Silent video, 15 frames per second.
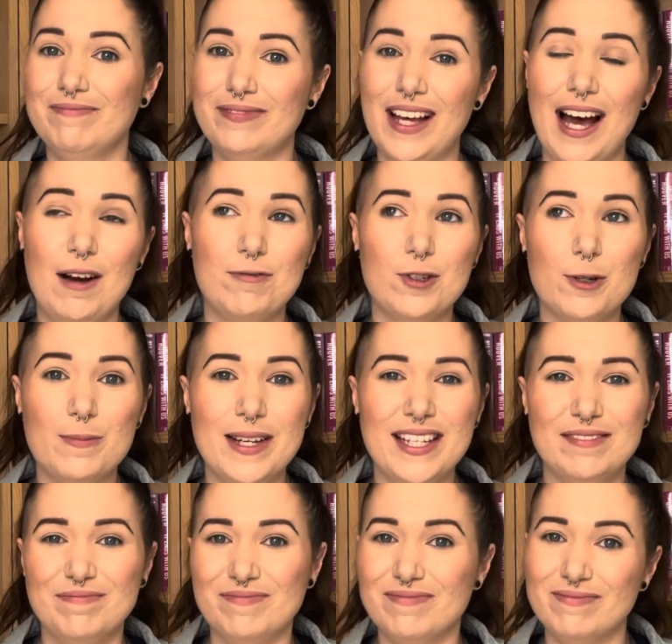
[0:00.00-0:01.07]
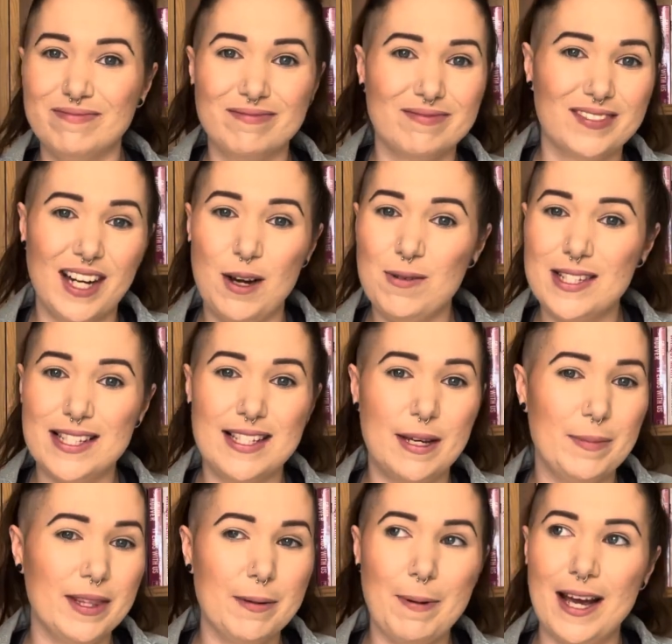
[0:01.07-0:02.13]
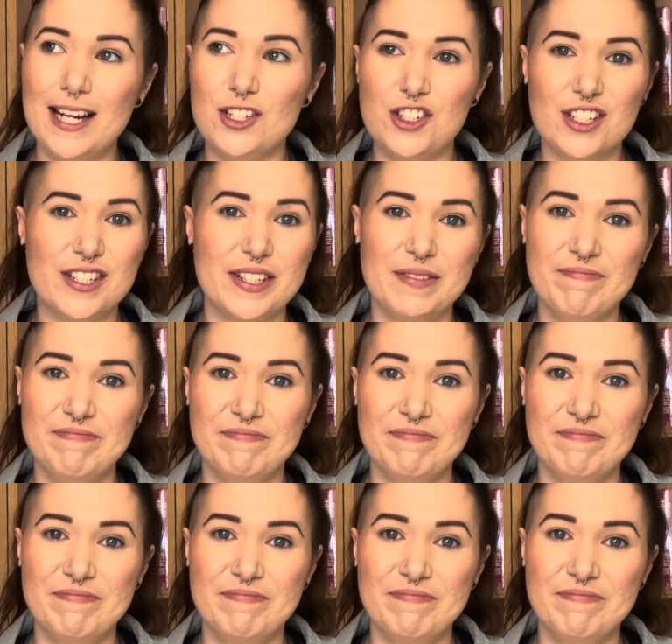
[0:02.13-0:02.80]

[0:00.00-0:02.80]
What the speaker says: I have to admit, I was skimming the pages.